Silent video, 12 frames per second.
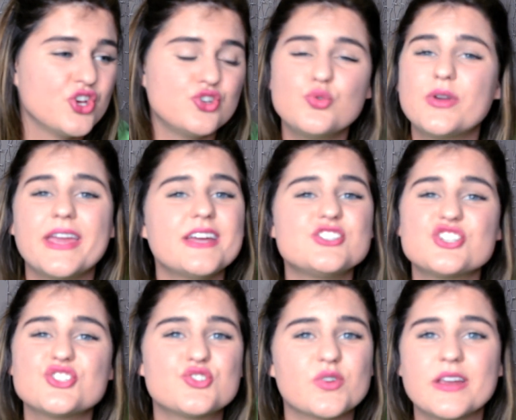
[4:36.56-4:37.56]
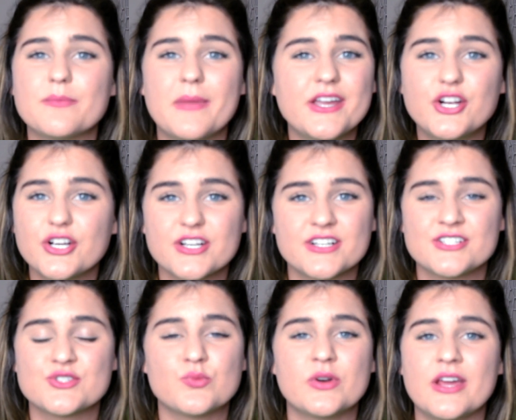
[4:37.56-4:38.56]
you can't just drink
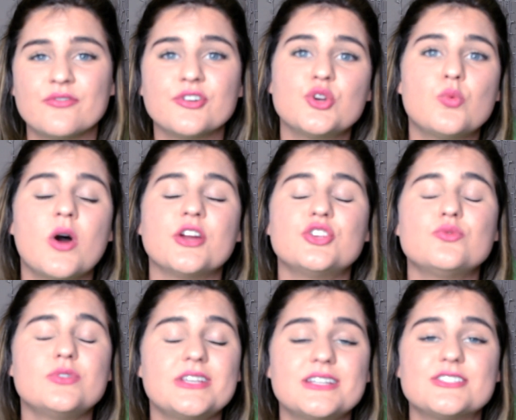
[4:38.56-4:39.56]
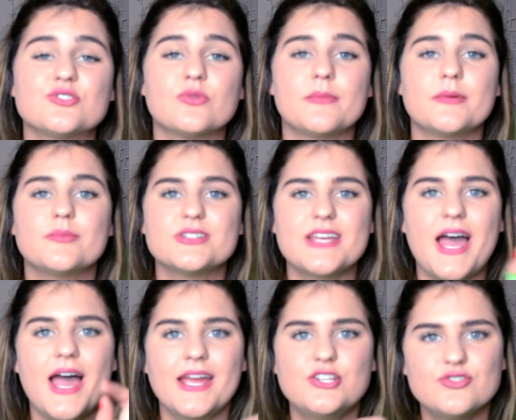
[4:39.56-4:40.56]
Maker's whenever you want. You need to remember to
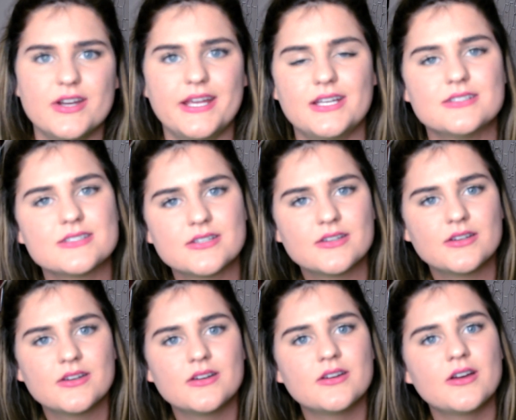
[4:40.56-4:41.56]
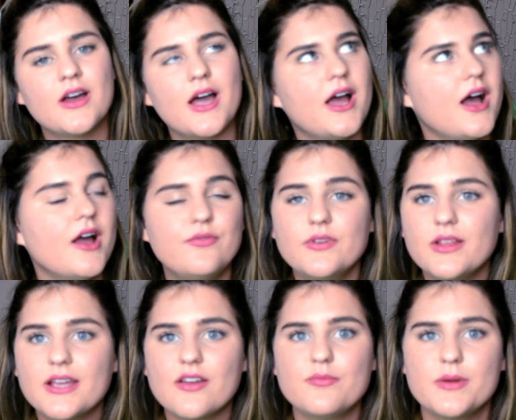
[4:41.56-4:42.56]
hydrate. I feel
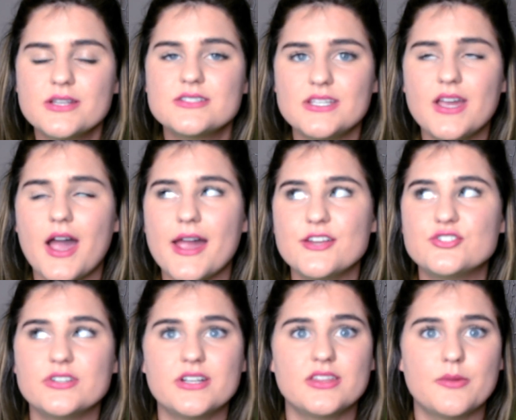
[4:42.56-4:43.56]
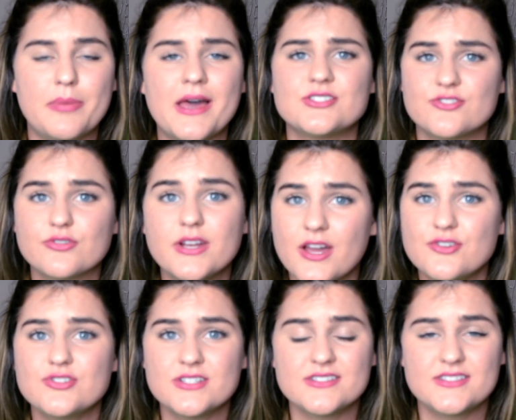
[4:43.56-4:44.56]
like I've been dehydrated the past
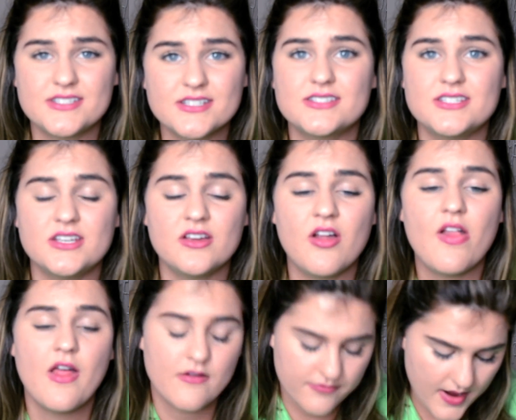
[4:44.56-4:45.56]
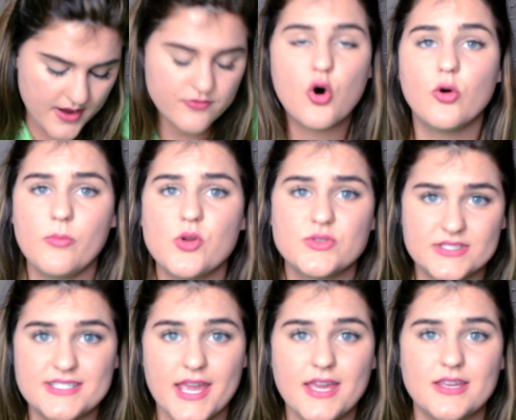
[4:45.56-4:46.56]
365
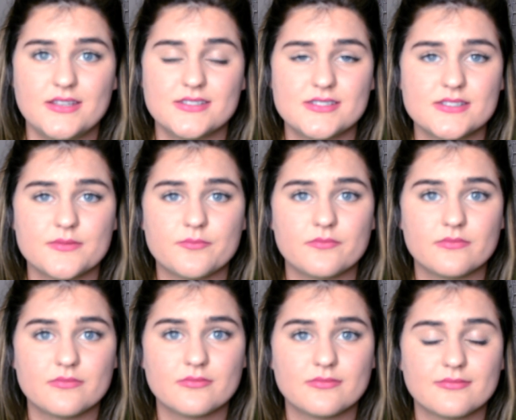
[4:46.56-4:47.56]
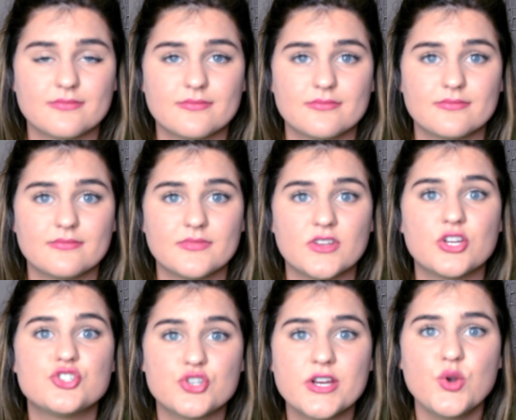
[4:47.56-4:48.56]
almost days.
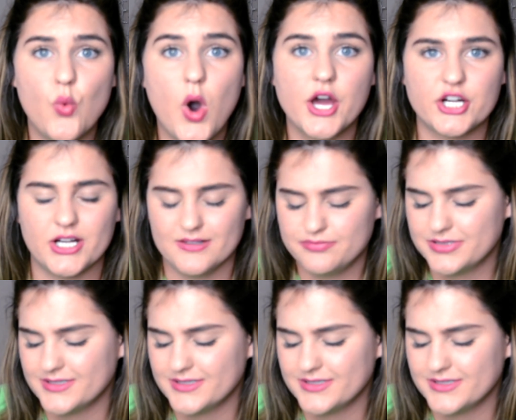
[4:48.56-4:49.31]
Drink water.